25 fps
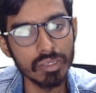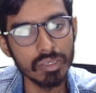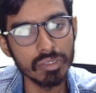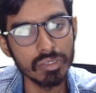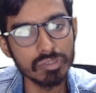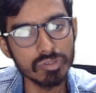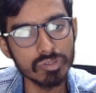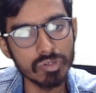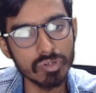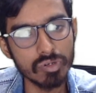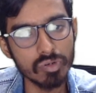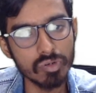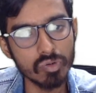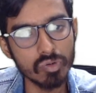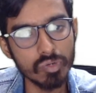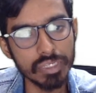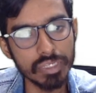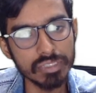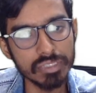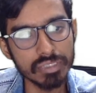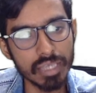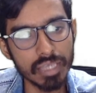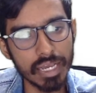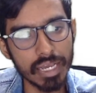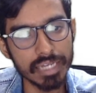So 2 is
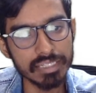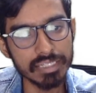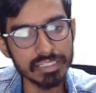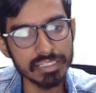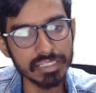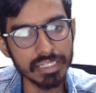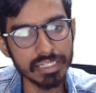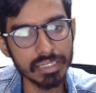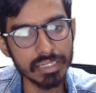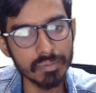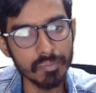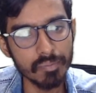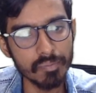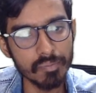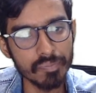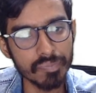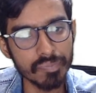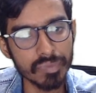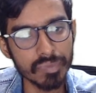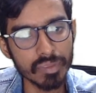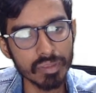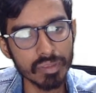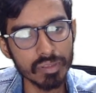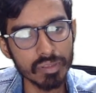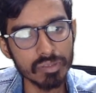constant.
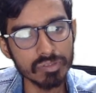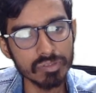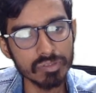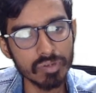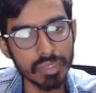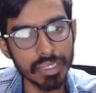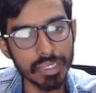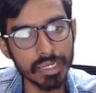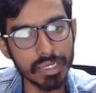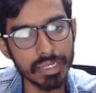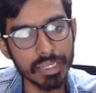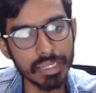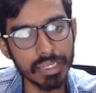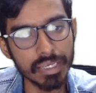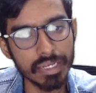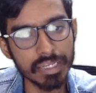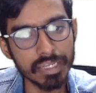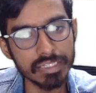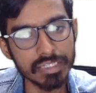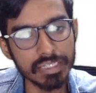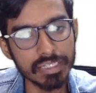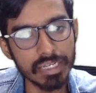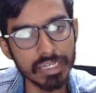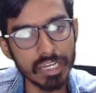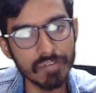So
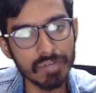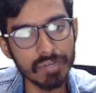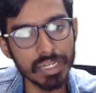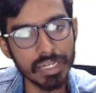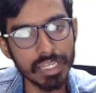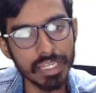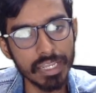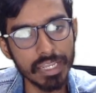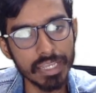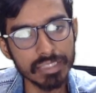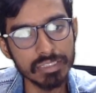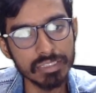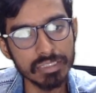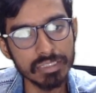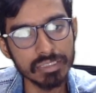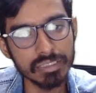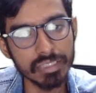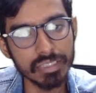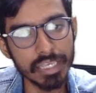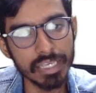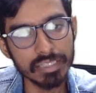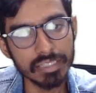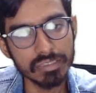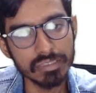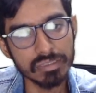integration of dx
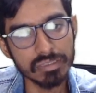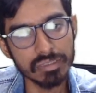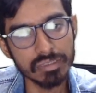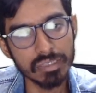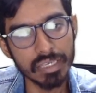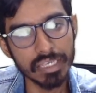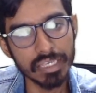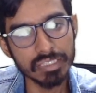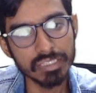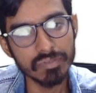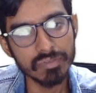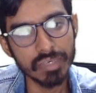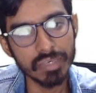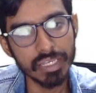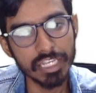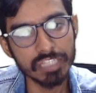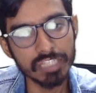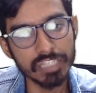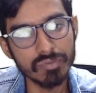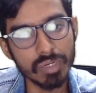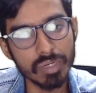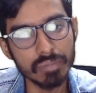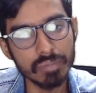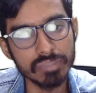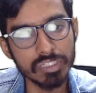is x varies
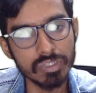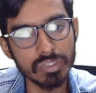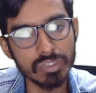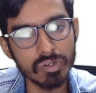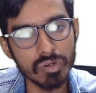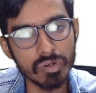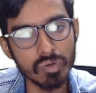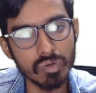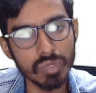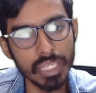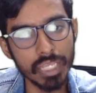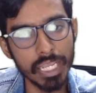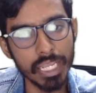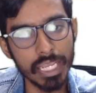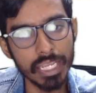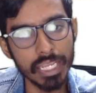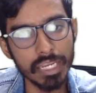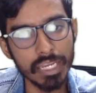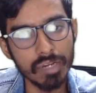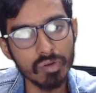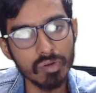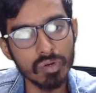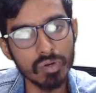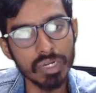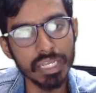from 0 to a
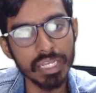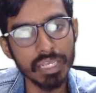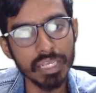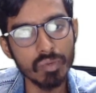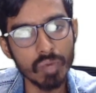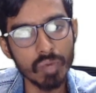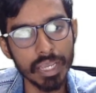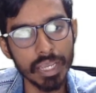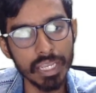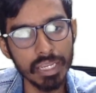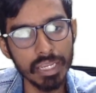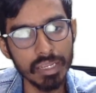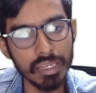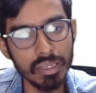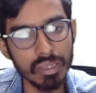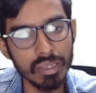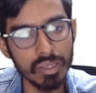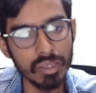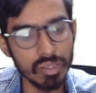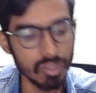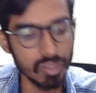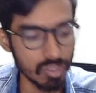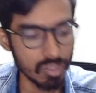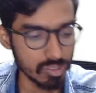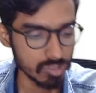into dy.
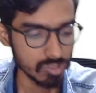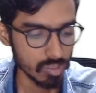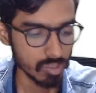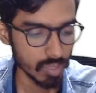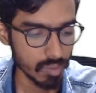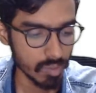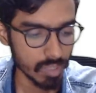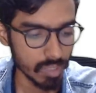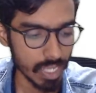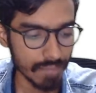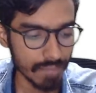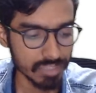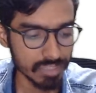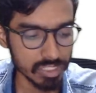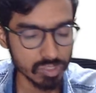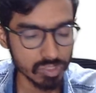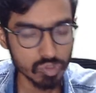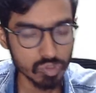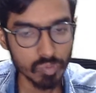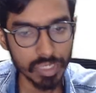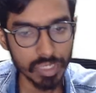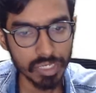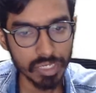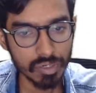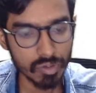So we will have this to
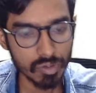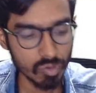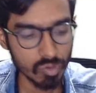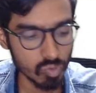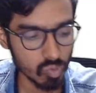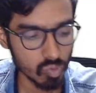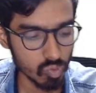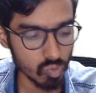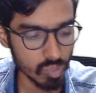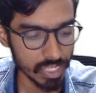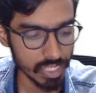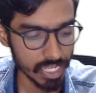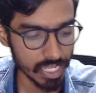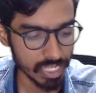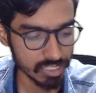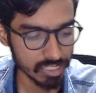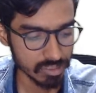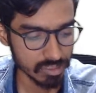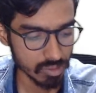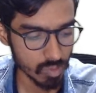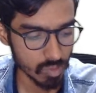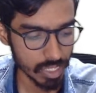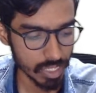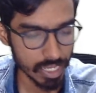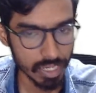be 2a
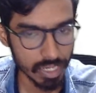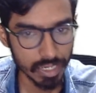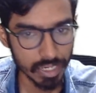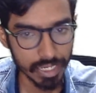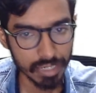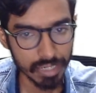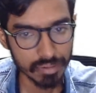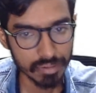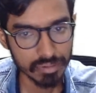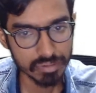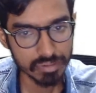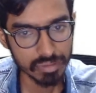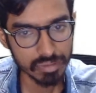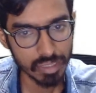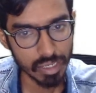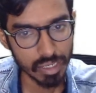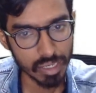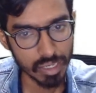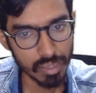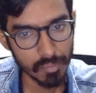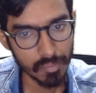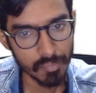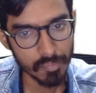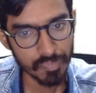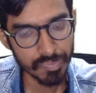square, right?
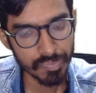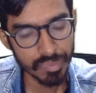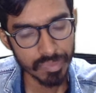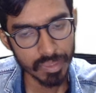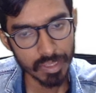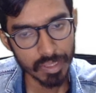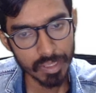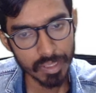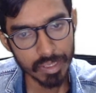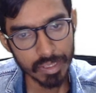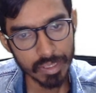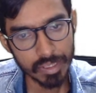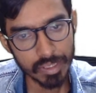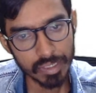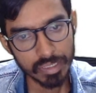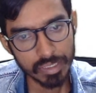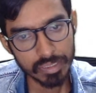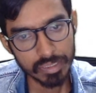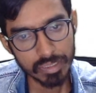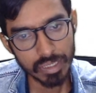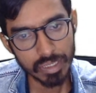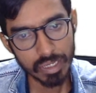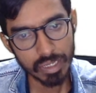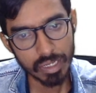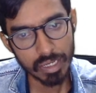Um,
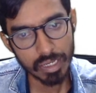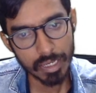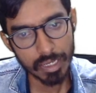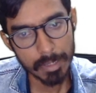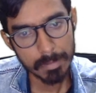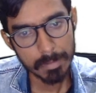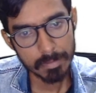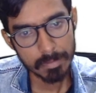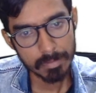um,